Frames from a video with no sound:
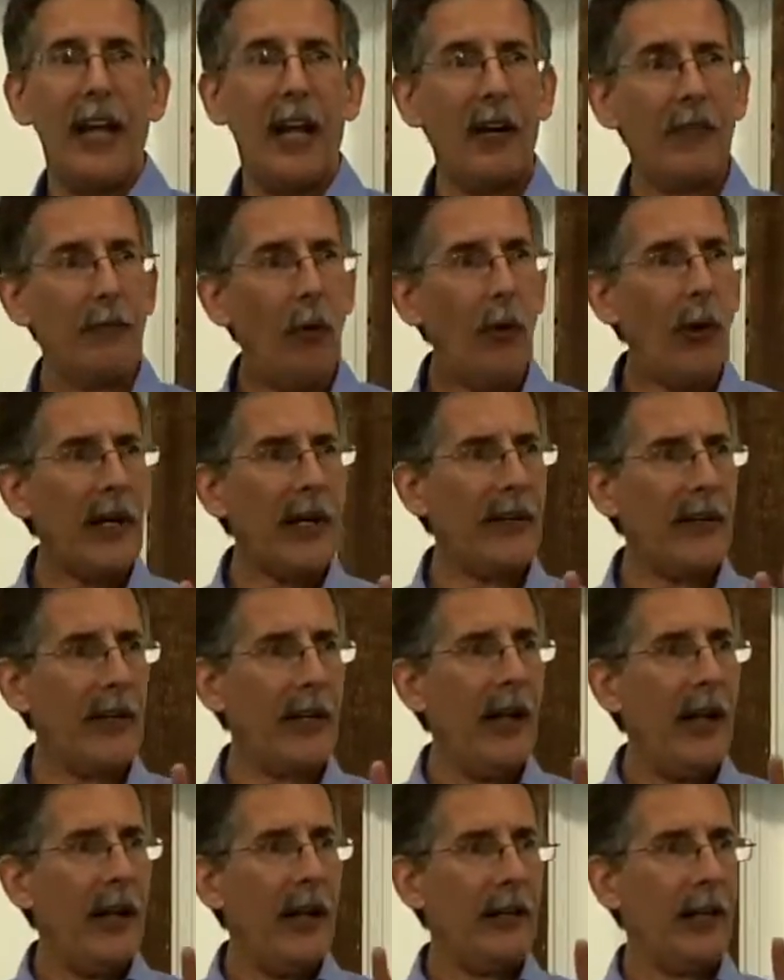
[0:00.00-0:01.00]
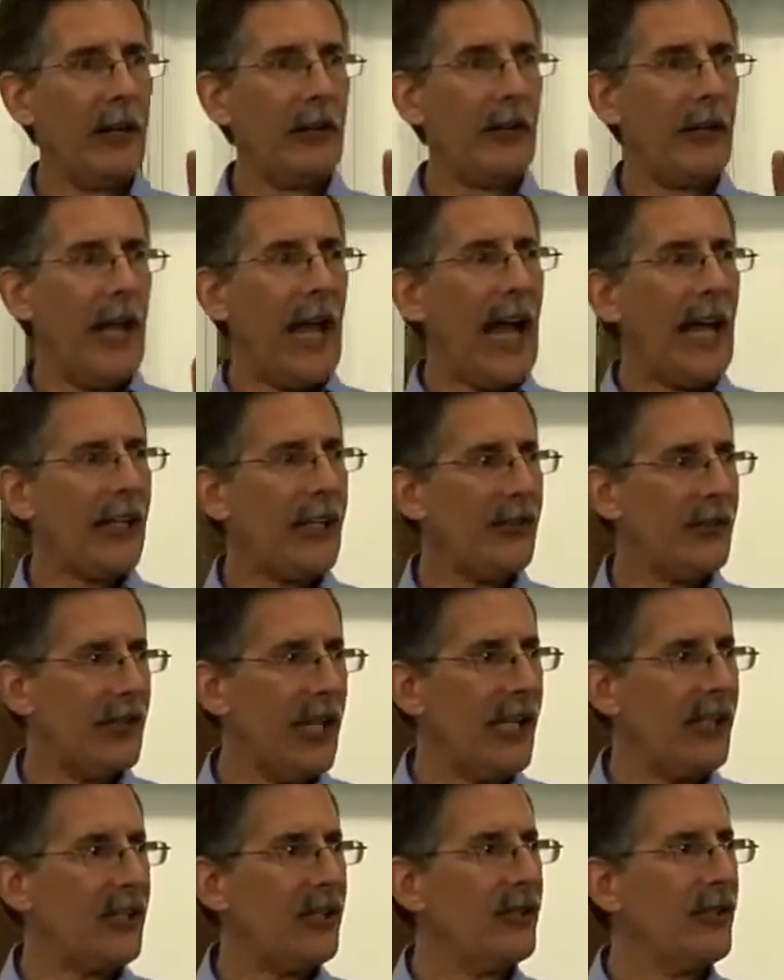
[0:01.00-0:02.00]
It avoided the, the
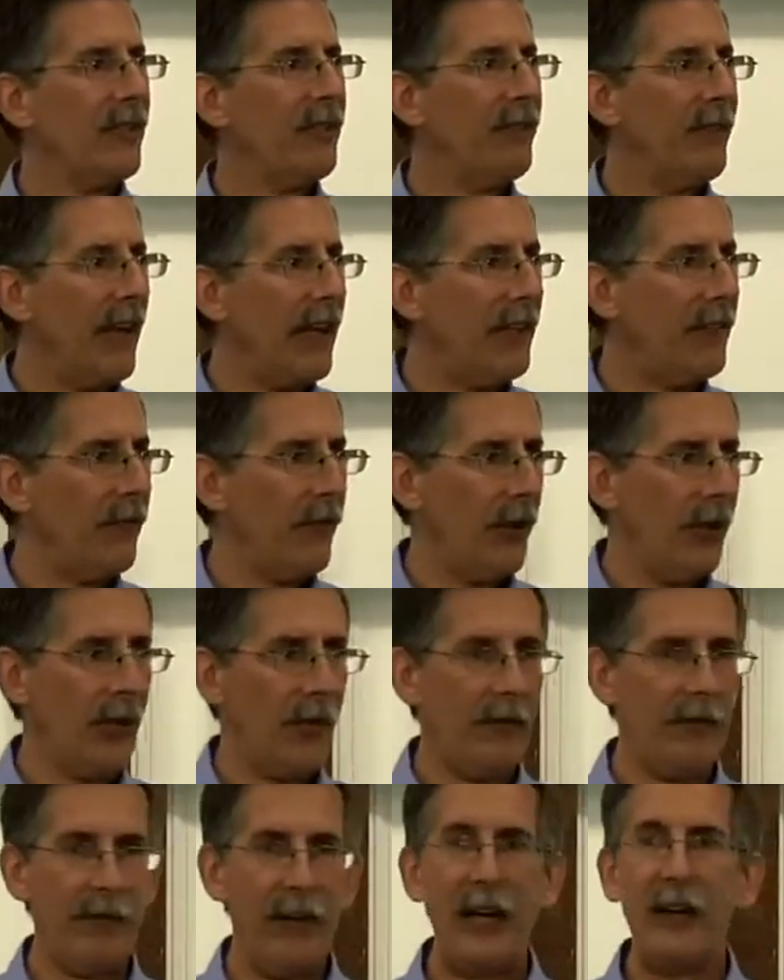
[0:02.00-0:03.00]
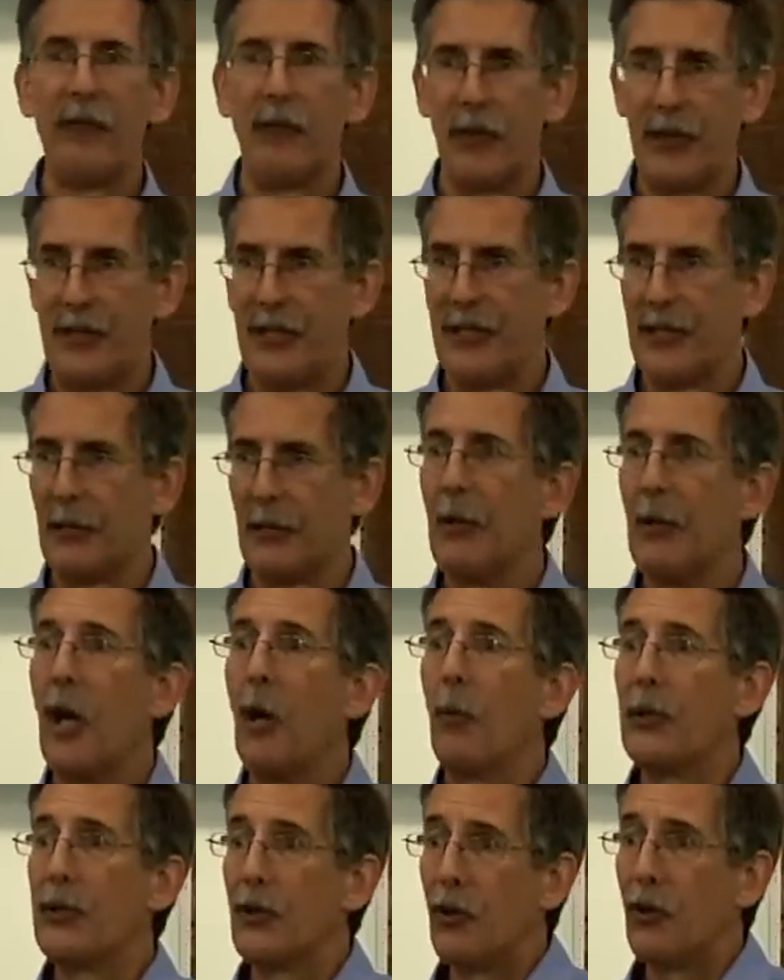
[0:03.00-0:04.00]
accusations of favoritism,
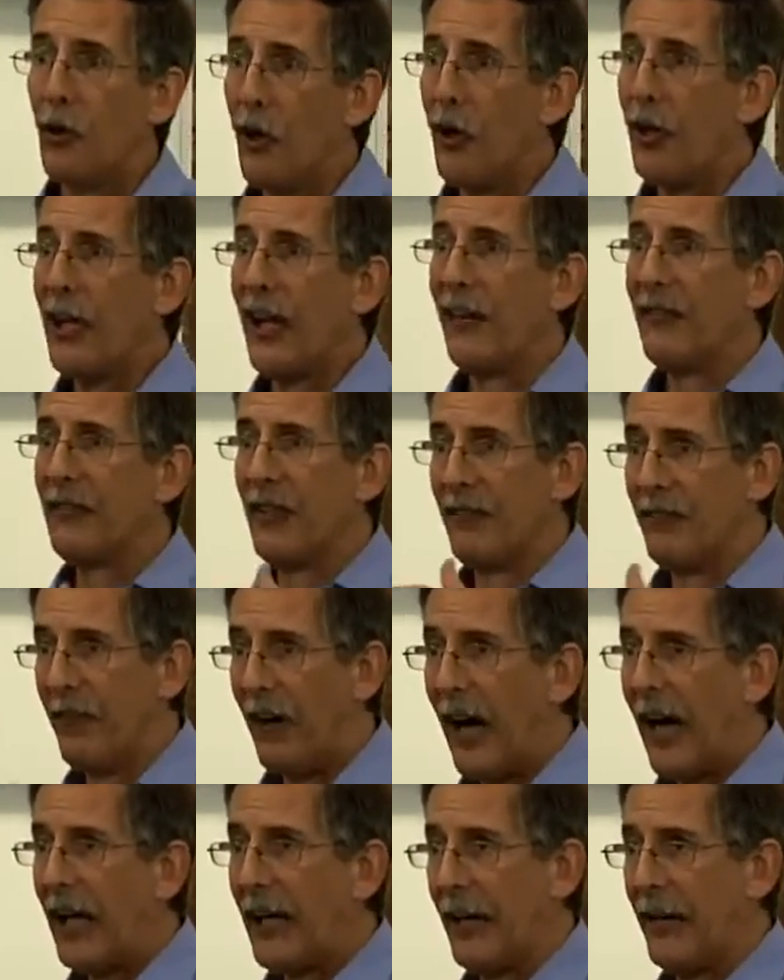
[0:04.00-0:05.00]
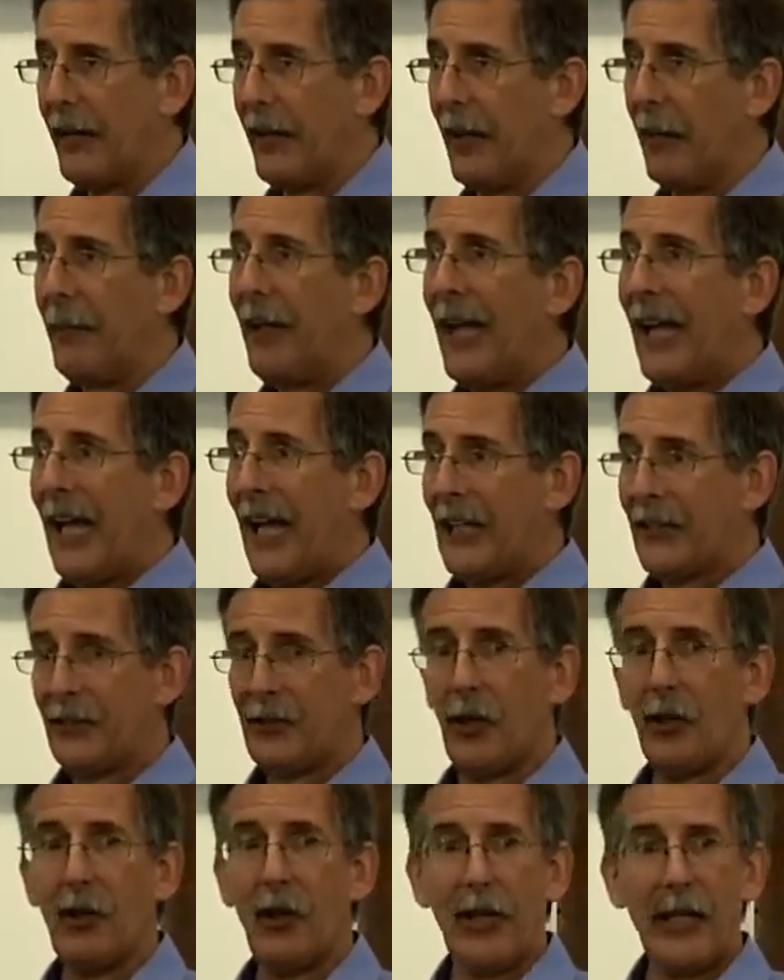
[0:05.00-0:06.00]
which could have divided them as
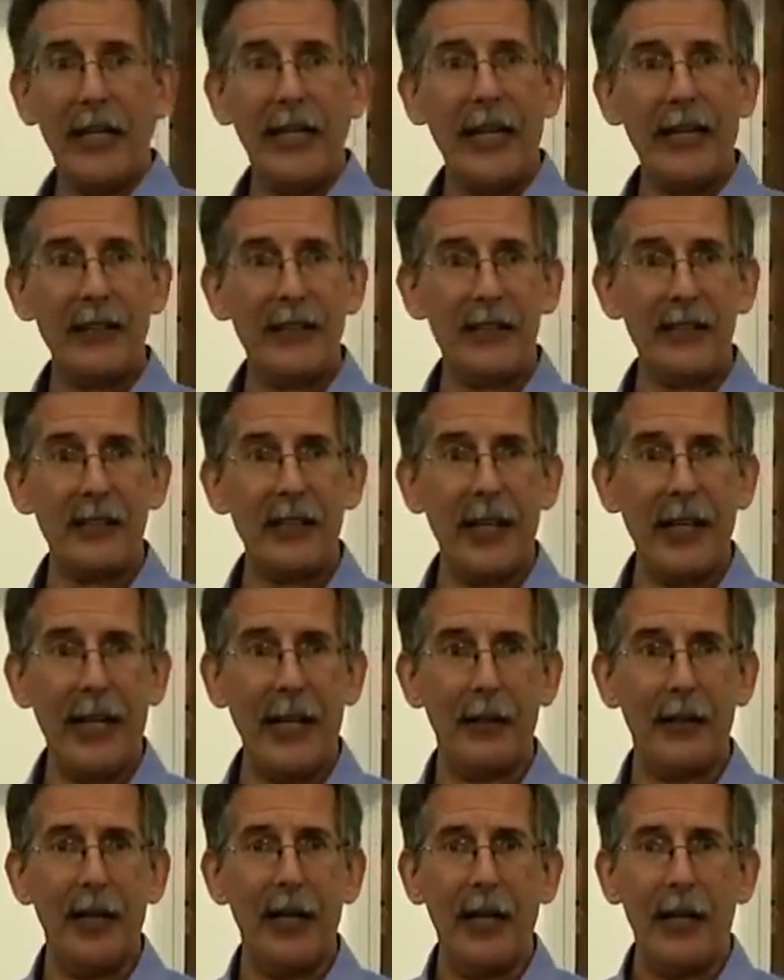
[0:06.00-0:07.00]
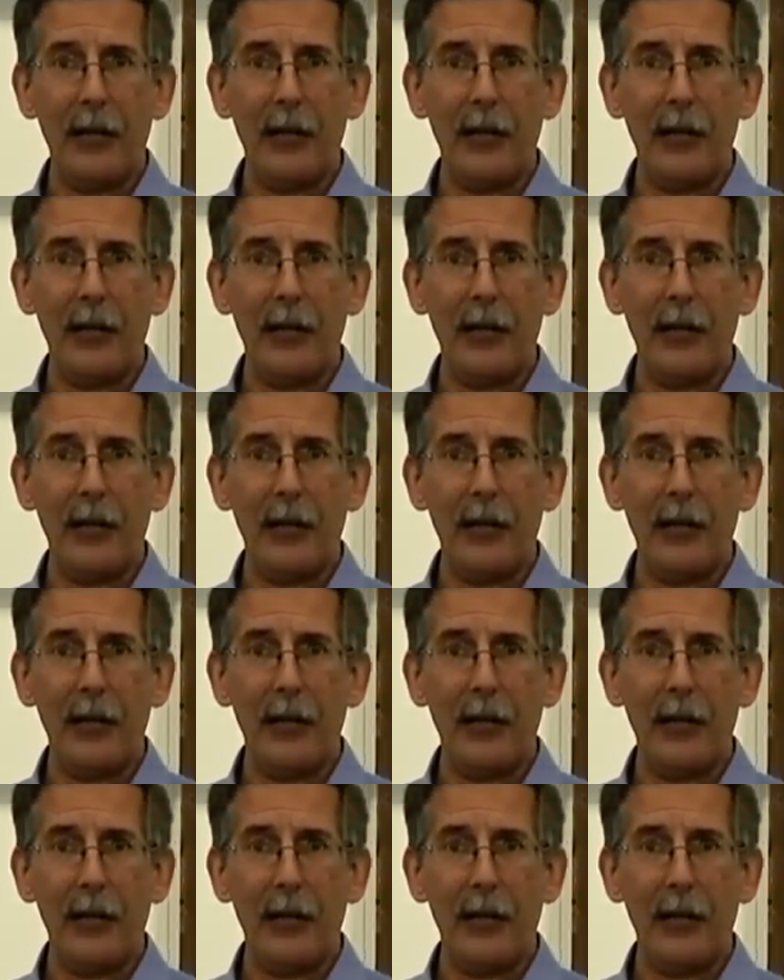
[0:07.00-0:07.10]
they're looking at this land.